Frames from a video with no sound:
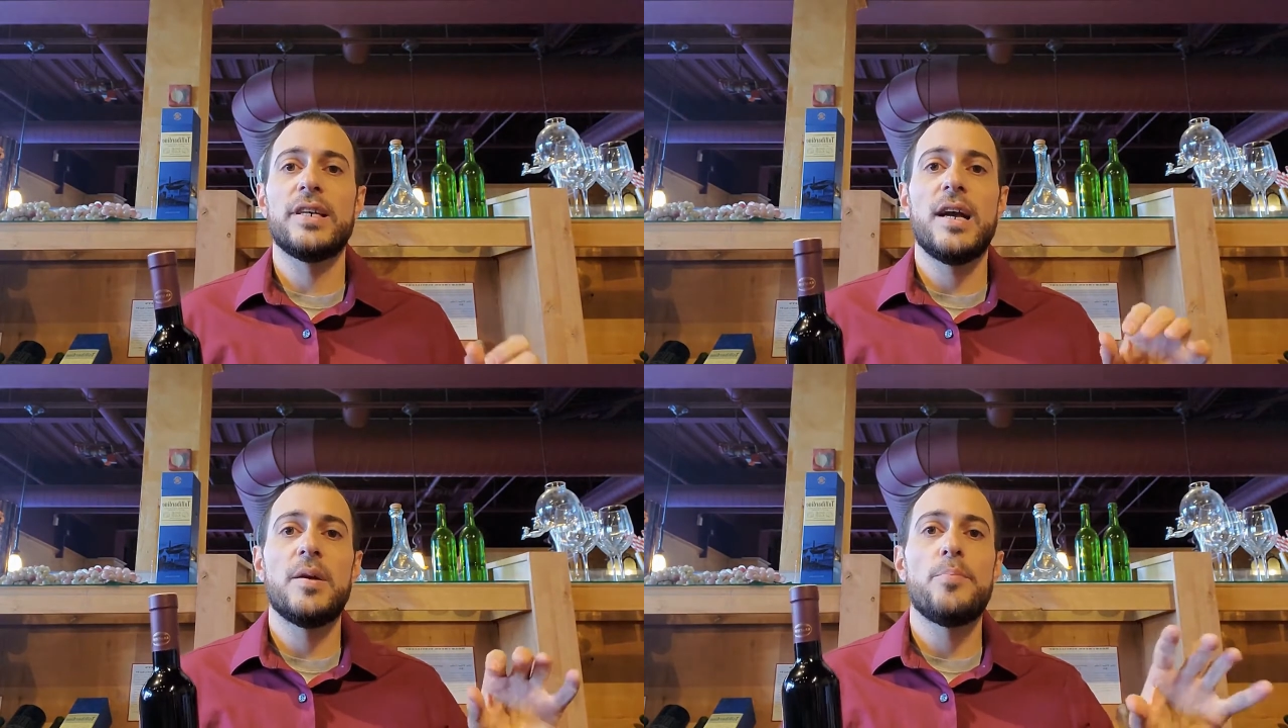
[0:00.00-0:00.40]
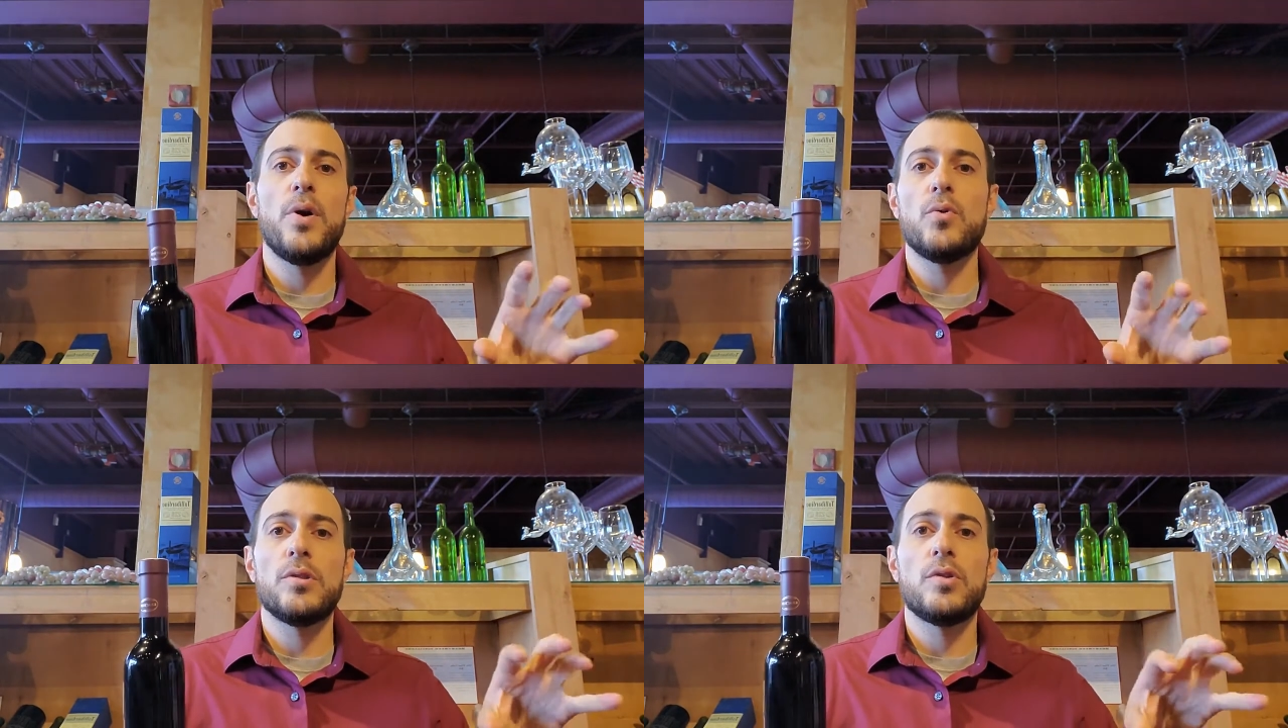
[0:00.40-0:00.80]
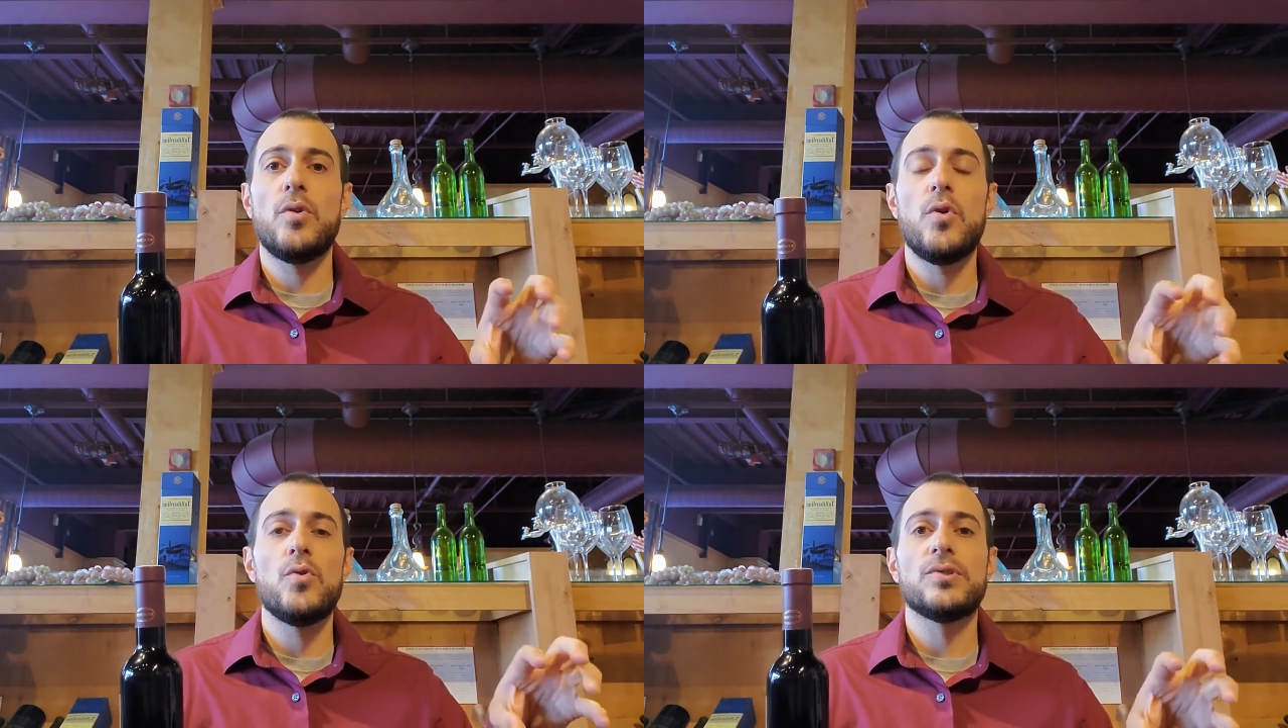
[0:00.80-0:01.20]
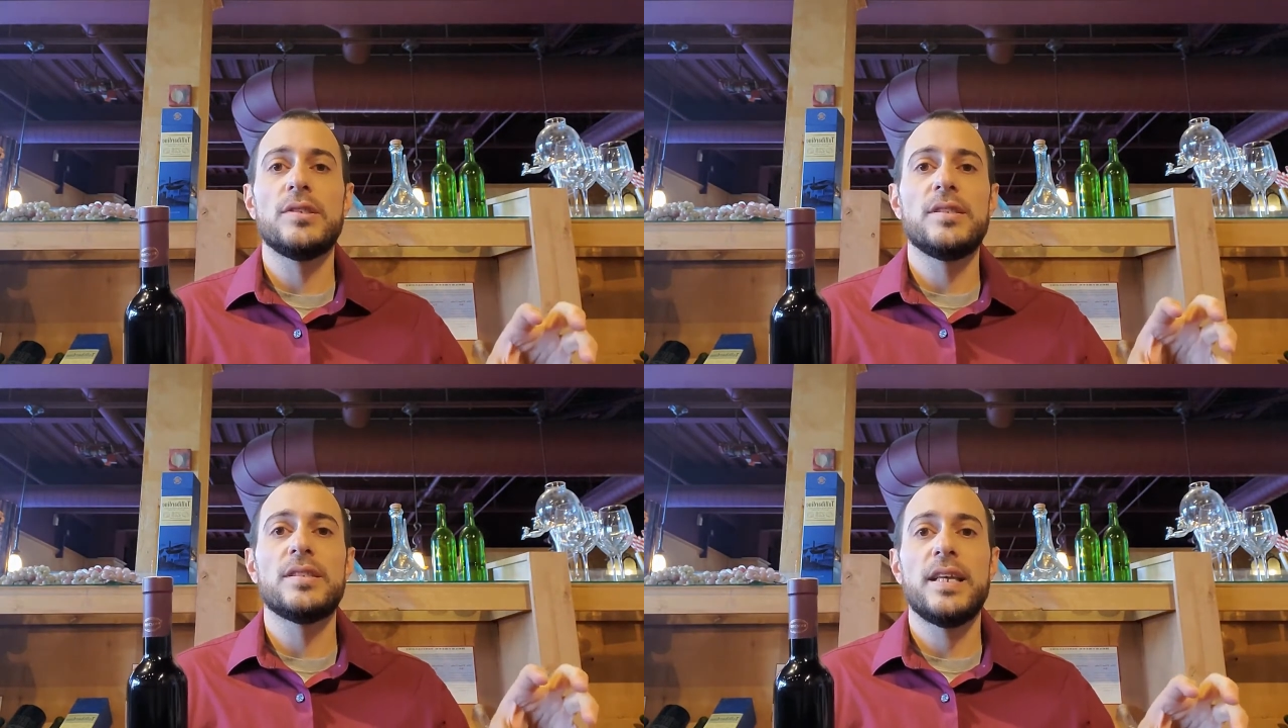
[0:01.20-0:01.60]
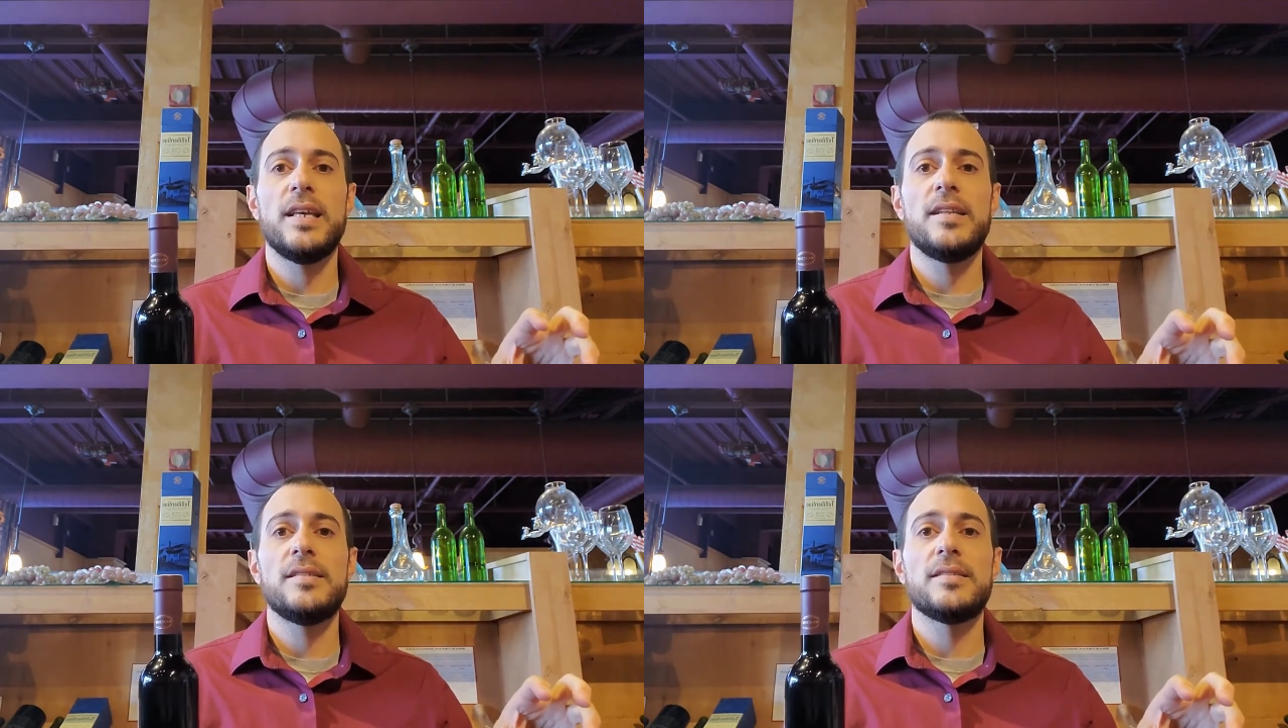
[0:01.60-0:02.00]
kind of poke little holes in the
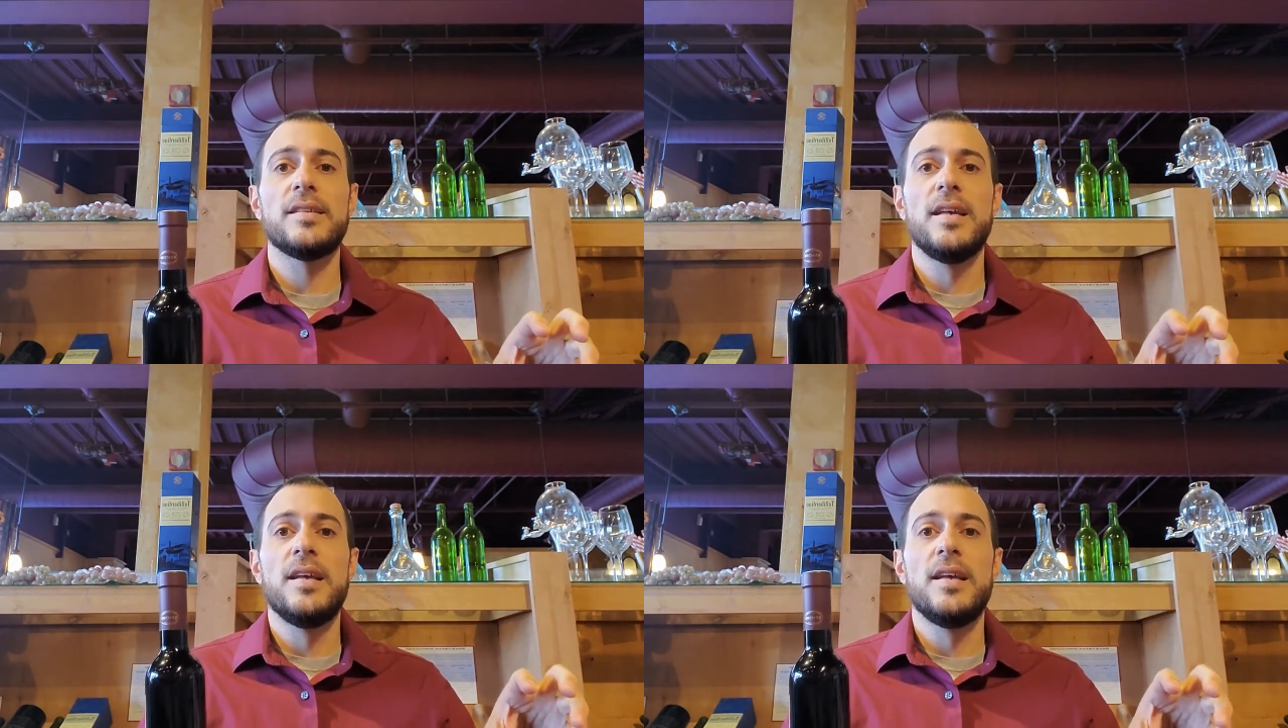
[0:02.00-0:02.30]
skins